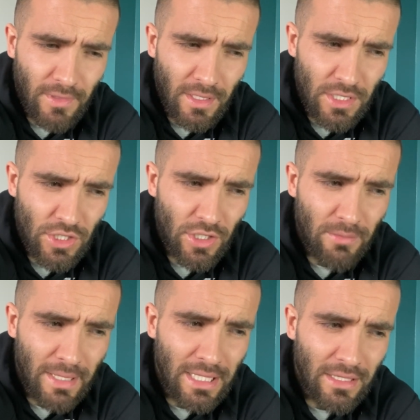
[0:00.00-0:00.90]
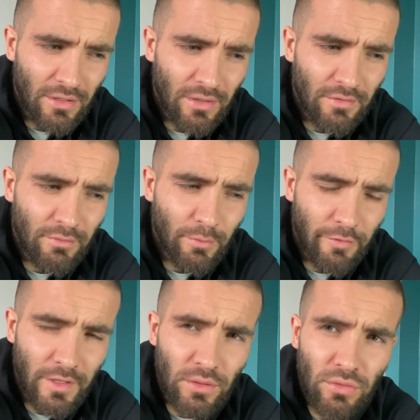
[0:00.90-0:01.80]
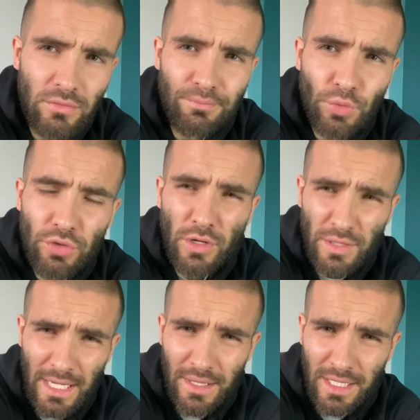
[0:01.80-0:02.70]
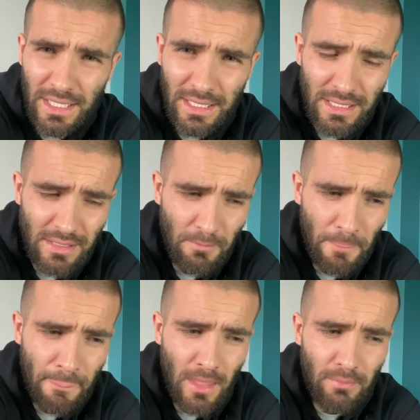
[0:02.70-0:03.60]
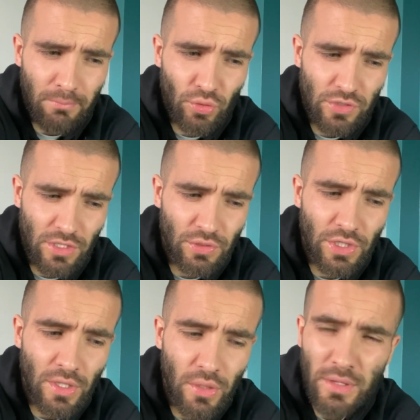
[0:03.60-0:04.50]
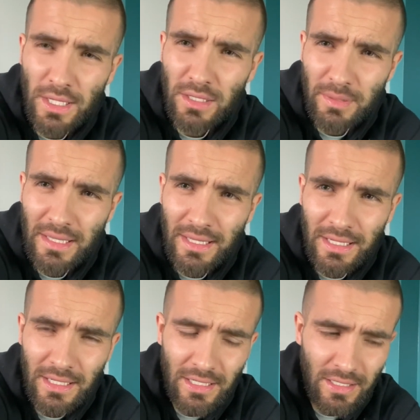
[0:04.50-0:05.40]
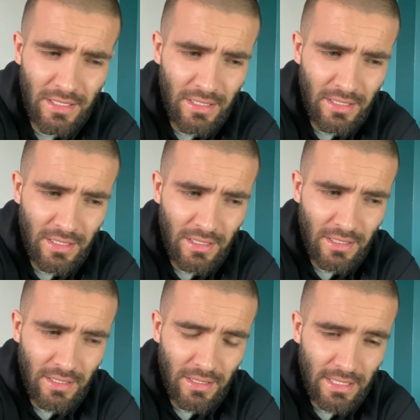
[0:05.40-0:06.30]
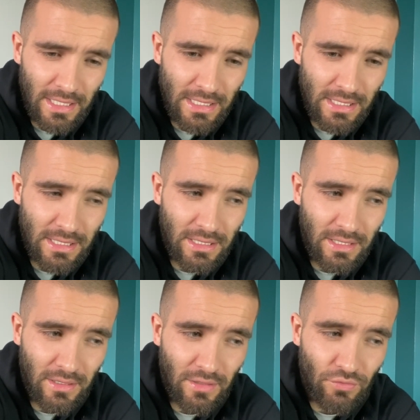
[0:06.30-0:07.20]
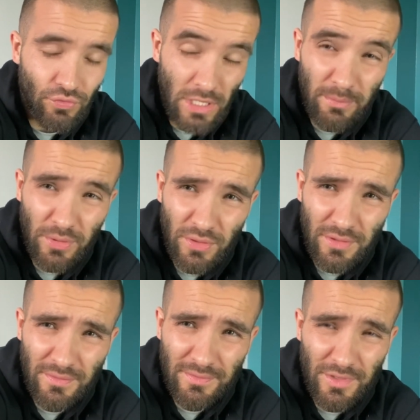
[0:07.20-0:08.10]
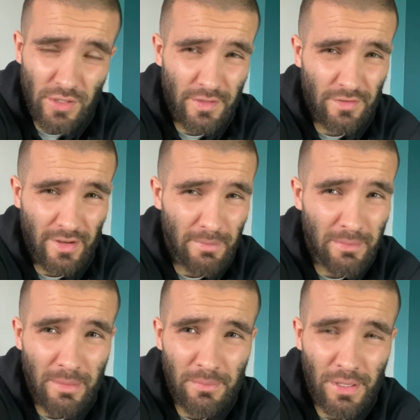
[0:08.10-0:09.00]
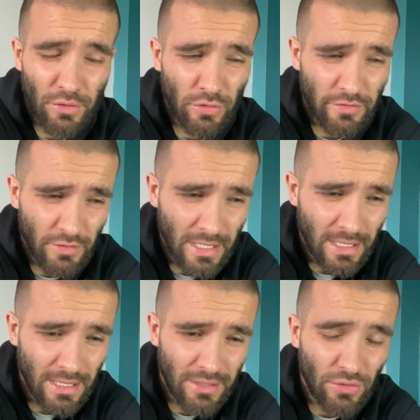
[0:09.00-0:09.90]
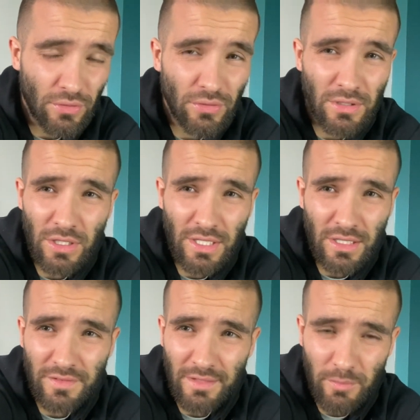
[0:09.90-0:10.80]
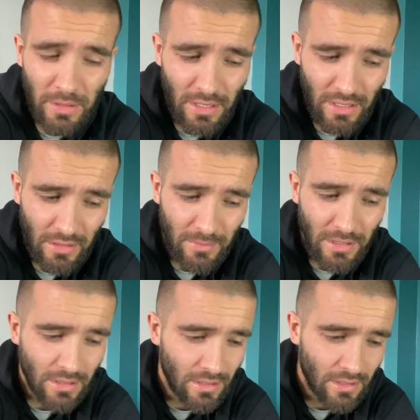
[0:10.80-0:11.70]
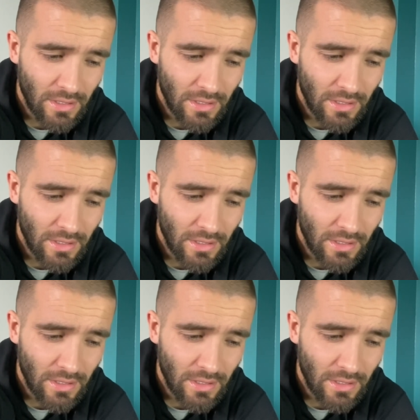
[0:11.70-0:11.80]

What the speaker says: is going to make it feel more okay than it is, but also you know they're going to be there, is really important. So if it's a family member or a friend, or lucky enough to have a partner like mine,